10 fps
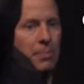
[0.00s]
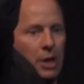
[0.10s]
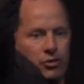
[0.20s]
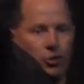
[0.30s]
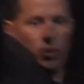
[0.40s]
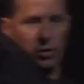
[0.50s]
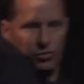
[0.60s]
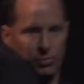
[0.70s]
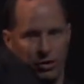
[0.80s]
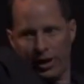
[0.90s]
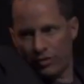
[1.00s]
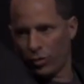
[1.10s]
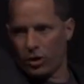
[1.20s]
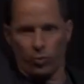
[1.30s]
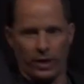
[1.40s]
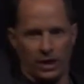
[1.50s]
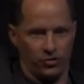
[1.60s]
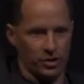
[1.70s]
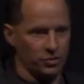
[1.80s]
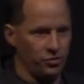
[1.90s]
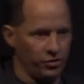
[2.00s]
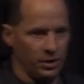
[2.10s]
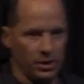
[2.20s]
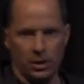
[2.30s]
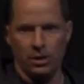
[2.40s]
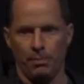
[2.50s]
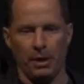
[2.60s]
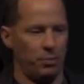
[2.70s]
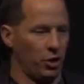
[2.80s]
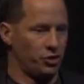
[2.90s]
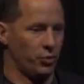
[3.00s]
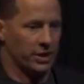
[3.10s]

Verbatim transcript: so where were some other hands? What are reasons people are doing